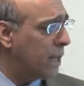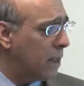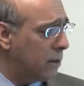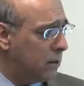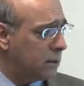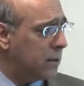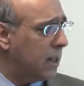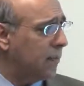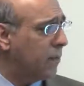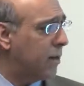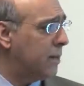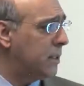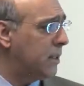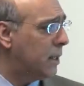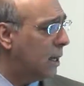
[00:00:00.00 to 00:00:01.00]
that looks like
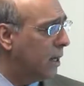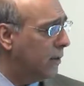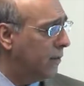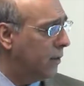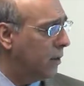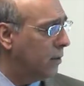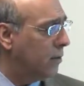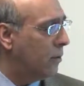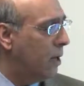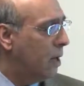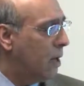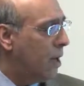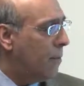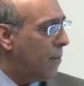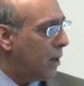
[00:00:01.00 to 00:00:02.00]
from a side view.
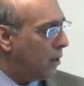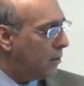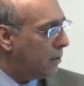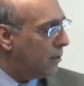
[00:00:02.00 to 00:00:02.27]
But,